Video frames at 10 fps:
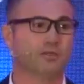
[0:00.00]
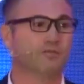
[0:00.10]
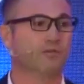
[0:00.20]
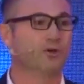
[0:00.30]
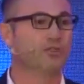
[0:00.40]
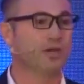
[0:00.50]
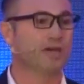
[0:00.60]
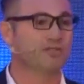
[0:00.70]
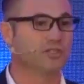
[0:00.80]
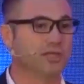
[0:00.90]
from what you
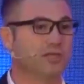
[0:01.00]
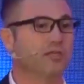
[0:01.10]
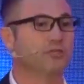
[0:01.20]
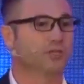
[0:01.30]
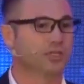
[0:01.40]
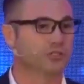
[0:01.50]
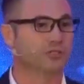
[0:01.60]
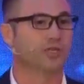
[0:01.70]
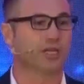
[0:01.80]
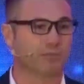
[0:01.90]
have seen in traditional
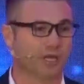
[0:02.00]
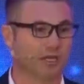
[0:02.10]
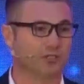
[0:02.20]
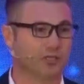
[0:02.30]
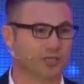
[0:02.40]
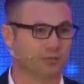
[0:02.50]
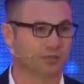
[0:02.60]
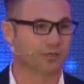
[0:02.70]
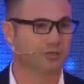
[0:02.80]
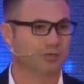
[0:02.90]
telecommunication network.